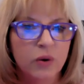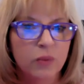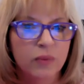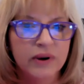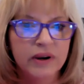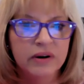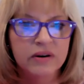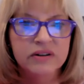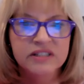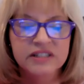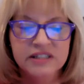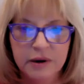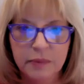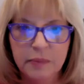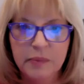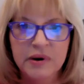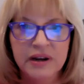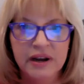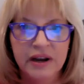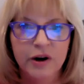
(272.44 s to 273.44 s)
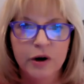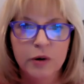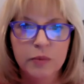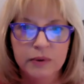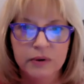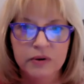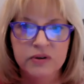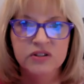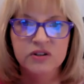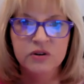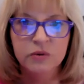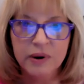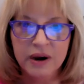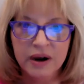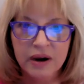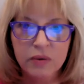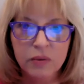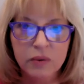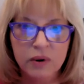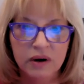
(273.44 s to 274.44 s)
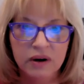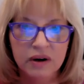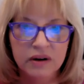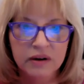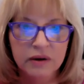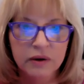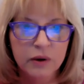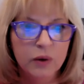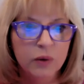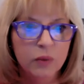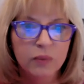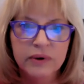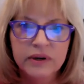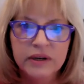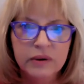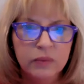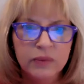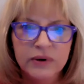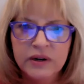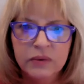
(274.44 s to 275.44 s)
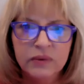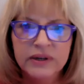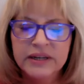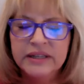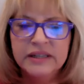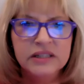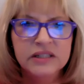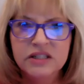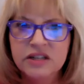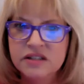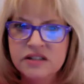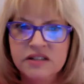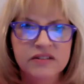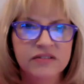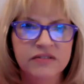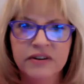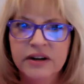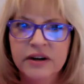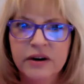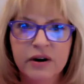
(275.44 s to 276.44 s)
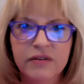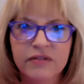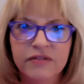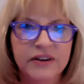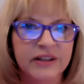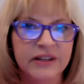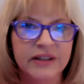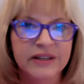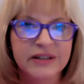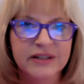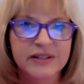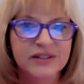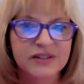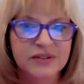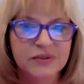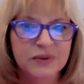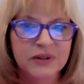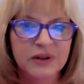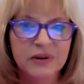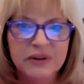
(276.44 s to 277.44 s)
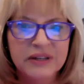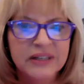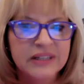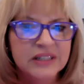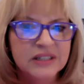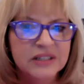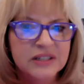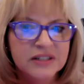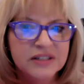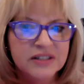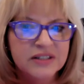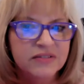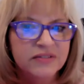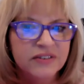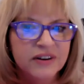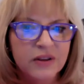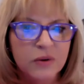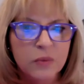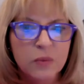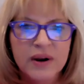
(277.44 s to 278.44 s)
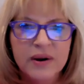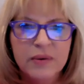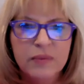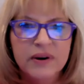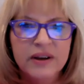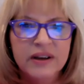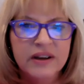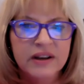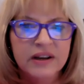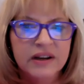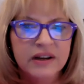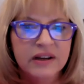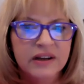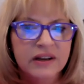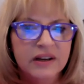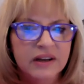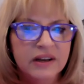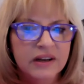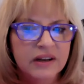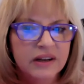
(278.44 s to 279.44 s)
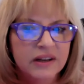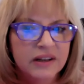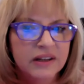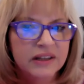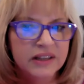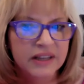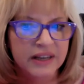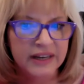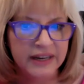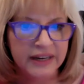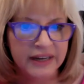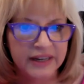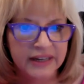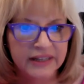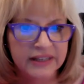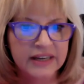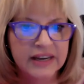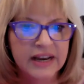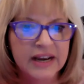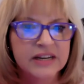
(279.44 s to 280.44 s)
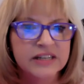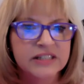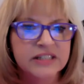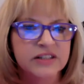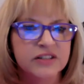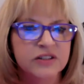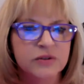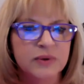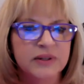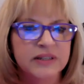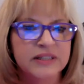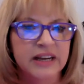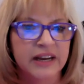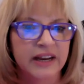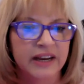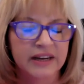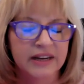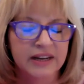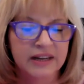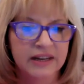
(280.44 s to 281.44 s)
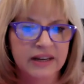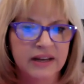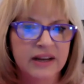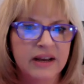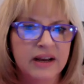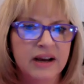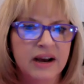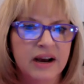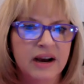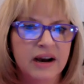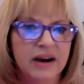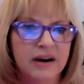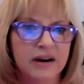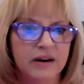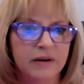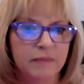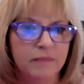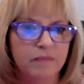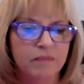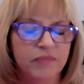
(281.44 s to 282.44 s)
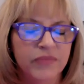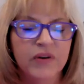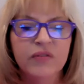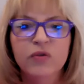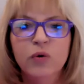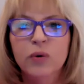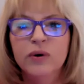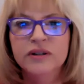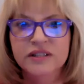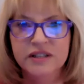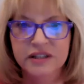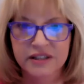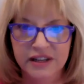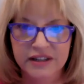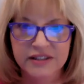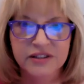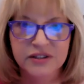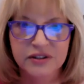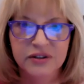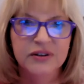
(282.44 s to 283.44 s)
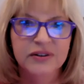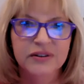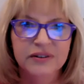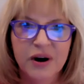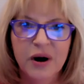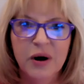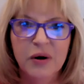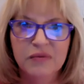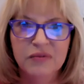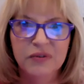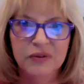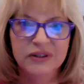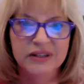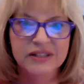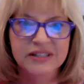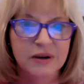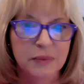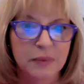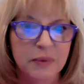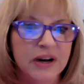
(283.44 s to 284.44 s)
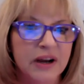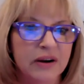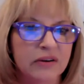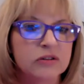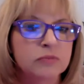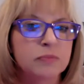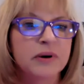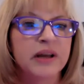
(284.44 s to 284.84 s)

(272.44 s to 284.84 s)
We are stepping on our personal power. We don't need to justify our feelings. We don't need to justify the way we think, the actions we take. Of course, unless they're harmful to someone else.